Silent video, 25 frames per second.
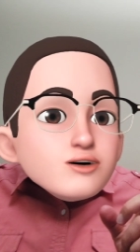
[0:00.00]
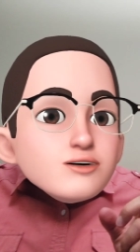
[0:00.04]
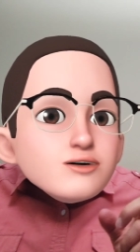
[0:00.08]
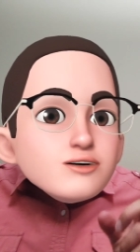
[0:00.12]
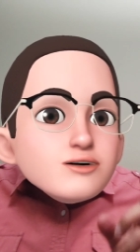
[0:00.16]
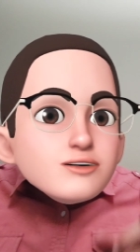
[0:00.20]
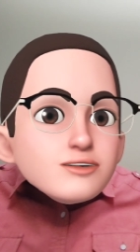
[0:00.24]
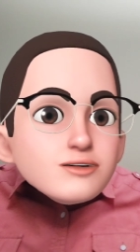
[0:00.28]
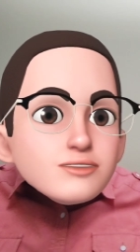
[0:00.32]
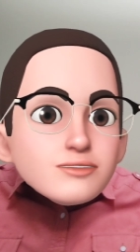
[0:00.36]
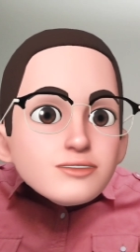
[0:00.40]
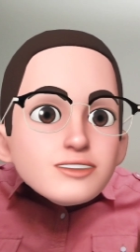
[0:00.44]

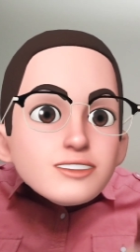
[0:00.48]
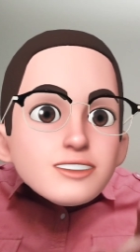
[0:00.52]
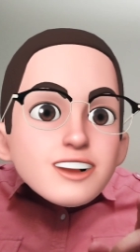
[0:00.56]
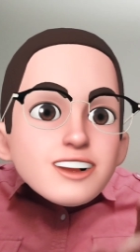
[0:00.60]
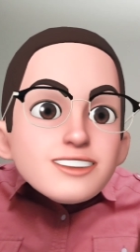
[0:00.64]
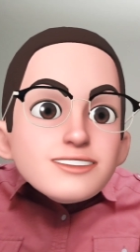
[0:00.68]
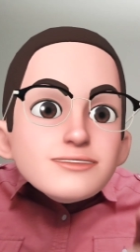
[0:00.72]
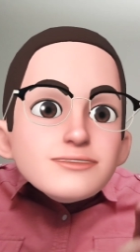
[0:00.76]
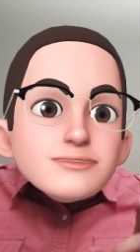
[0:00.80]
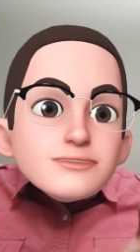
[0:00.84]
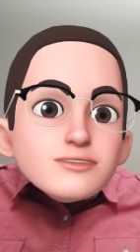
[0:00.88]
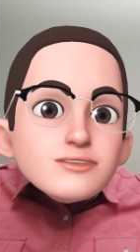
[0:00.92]
You
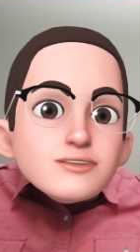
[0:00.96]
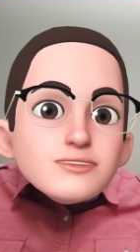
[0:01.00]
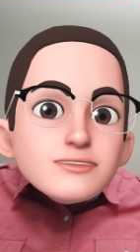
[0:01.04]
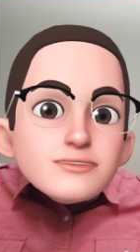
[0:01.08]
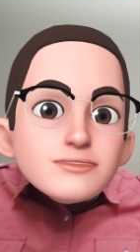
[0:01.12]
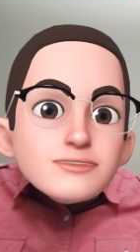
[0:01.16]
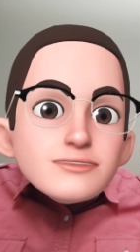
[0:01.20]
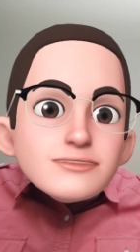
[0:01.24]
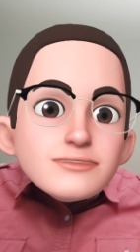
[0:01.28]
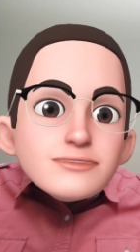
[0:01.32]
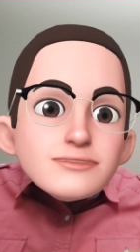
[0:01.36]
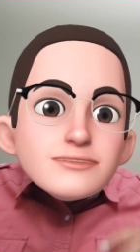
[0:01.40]
shall
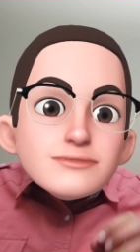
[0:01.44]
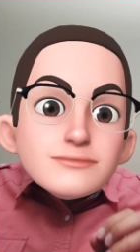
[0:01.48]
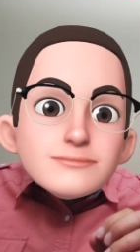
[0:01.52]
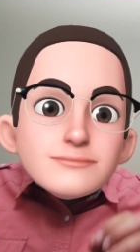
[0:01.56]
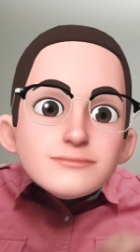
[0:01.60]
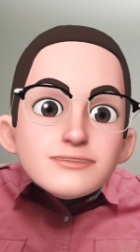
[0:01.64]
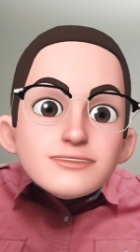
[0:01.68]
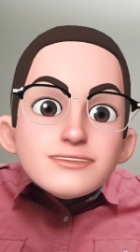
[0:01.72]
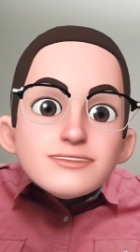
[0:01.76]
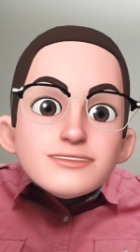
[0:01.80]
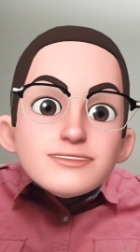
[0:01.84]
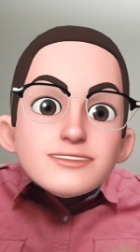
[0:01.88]
not
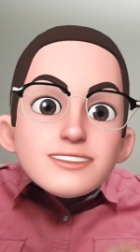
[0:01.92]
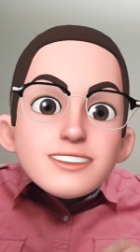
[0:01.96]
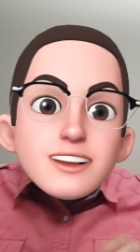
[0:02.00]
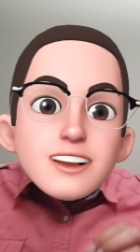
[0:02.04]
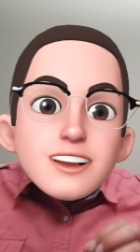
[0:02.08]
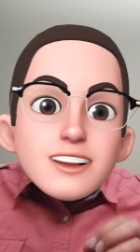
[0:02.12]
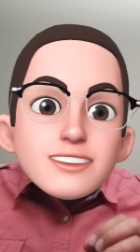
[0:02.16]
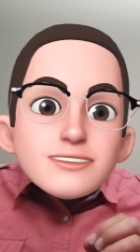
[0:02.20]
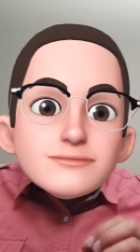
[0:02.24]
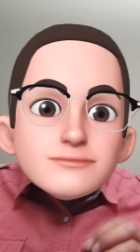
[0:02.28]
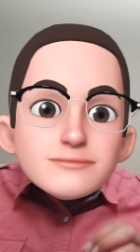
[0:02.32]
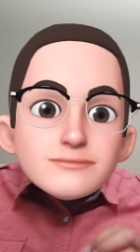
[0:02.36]
be
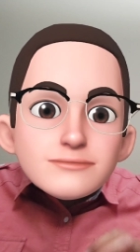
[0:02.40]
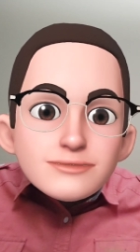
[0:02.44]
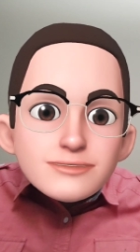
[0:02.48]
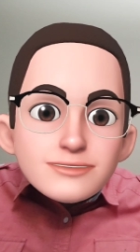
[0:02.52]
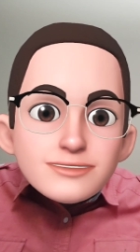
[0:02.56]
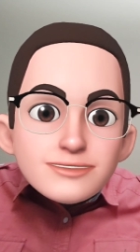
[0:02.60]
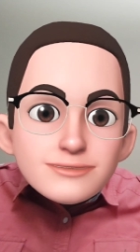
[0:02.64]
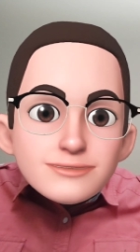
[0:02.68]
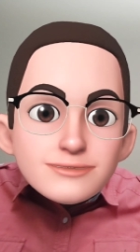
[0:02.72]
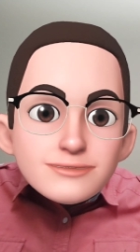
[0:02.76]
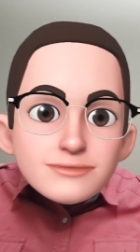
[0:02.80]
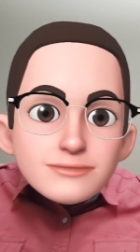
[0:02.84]

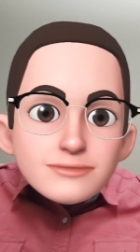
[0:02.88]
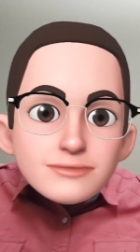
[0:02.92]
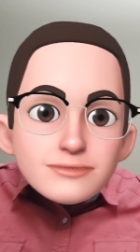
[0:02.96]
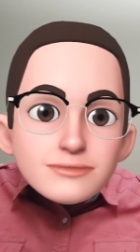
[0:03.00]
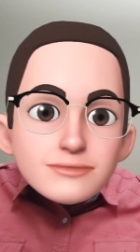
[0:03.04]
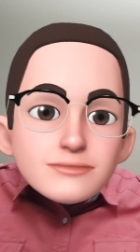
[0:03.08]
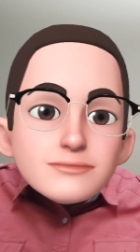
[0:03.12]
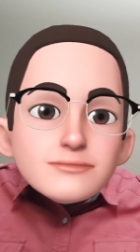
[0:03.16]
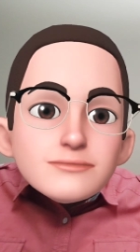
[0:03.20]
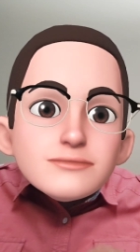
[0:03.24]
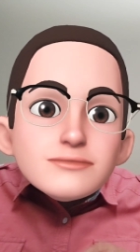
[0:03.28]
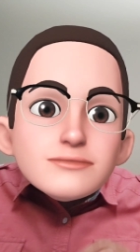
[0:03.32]
afraid
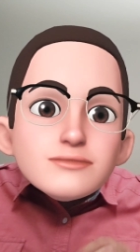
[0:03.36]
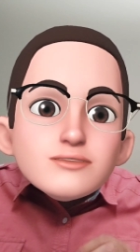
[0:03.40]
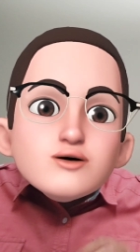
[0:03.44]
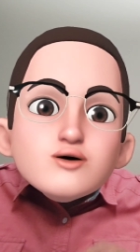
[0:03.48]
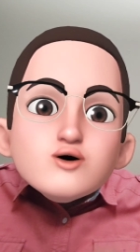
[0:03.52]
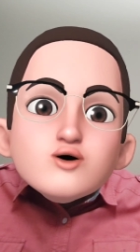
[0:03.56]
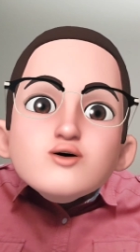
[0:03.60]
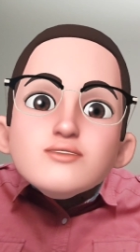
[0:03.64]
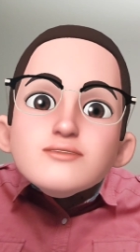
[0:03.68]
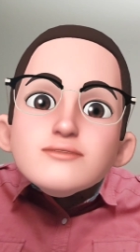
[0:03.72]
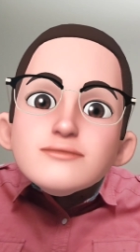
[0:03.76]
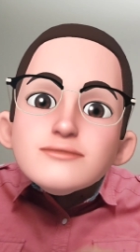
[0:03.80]

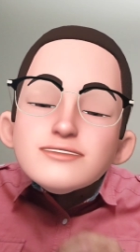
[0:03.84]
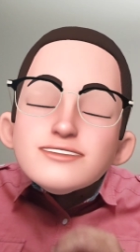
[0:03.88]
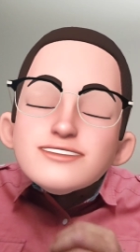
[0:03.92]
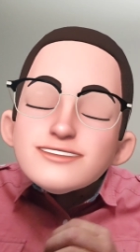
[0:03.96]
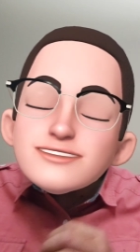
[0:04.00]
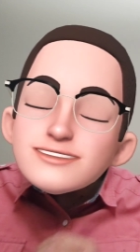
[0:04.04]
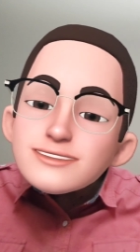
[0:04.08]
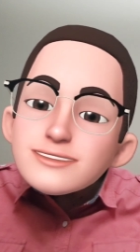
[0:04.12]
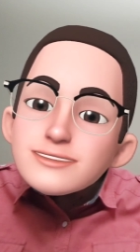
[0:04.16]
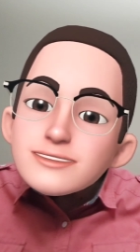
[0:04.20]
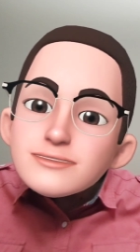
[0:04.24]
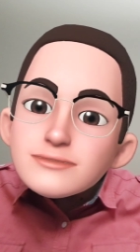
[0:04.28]
of the
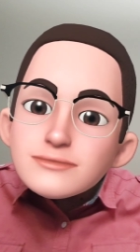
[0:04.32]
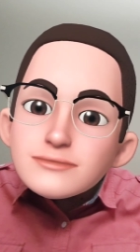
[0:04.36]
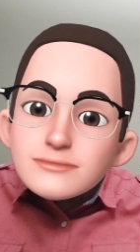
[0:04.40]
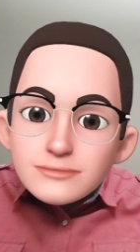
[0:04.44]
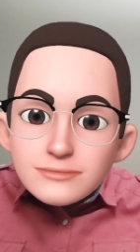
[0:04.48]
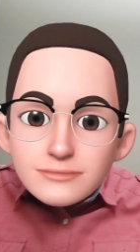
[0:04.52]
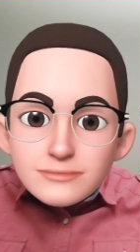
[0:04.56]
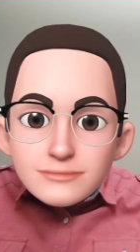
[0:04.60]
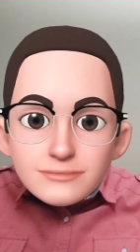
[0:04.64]
terror.